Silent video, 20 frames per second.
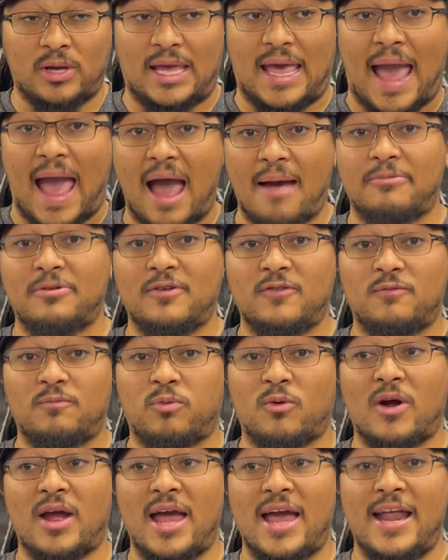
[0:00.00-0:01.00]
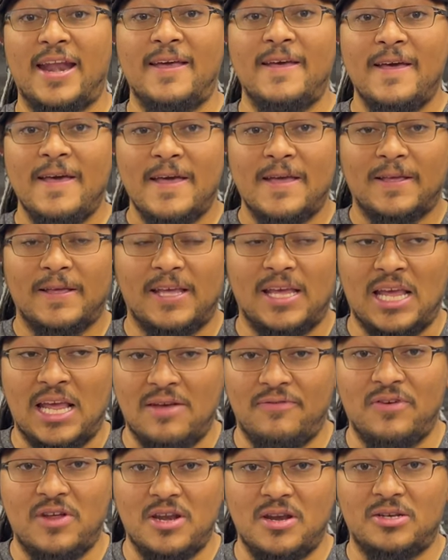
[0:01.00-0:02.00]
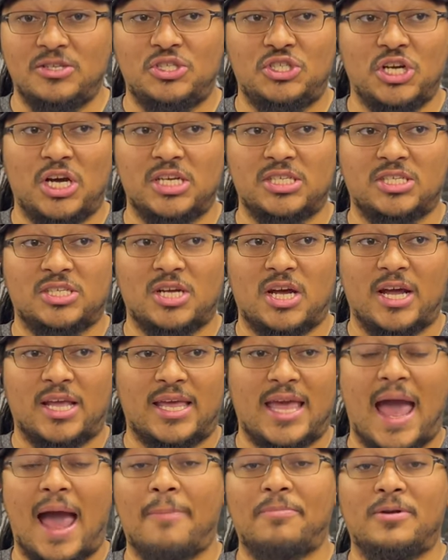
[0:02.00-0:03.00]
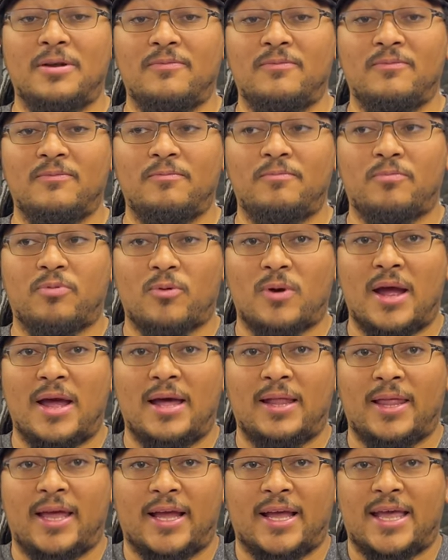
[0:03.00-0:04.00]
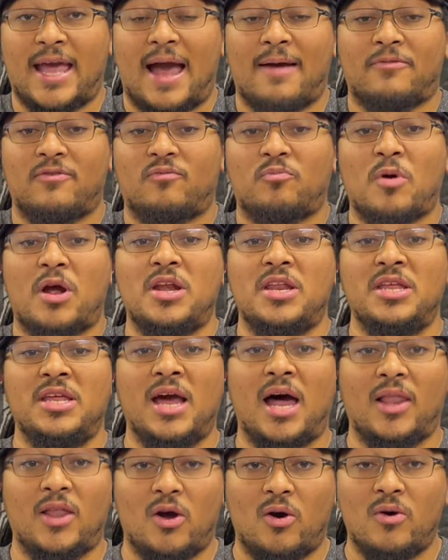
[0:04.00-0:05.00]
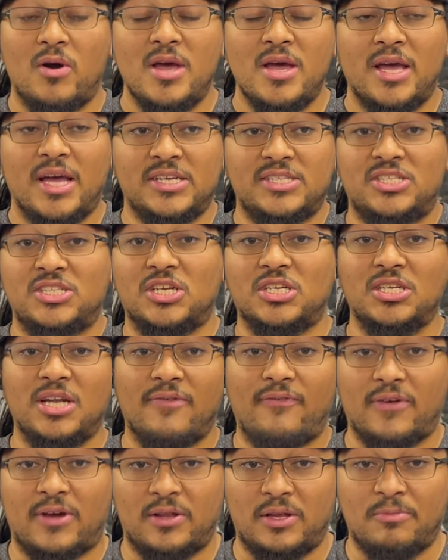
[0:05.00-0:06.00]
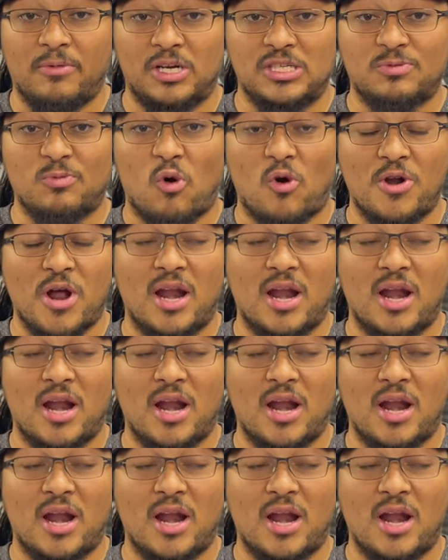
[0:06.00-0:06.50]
captive bred, even just a captive bred, like a captive bred yellow, is significantly much more.